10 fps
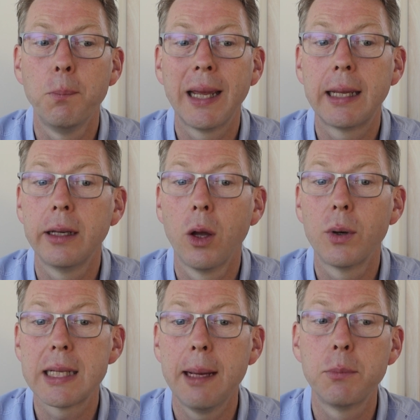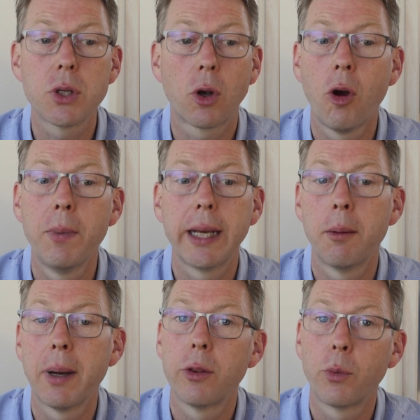making no attempt to comment
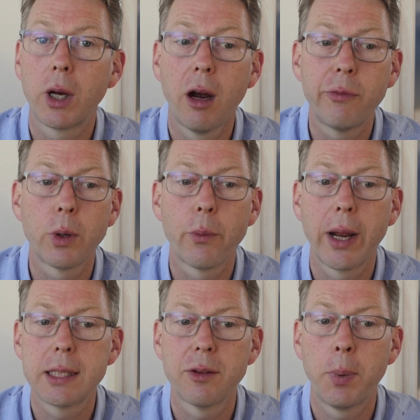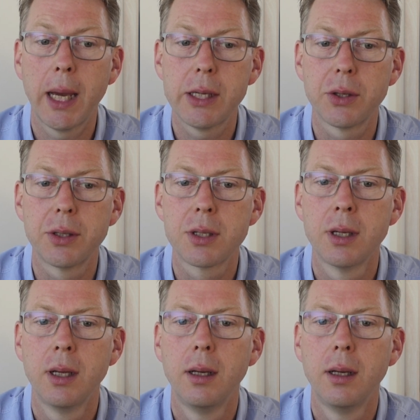about the recovery rates of patients.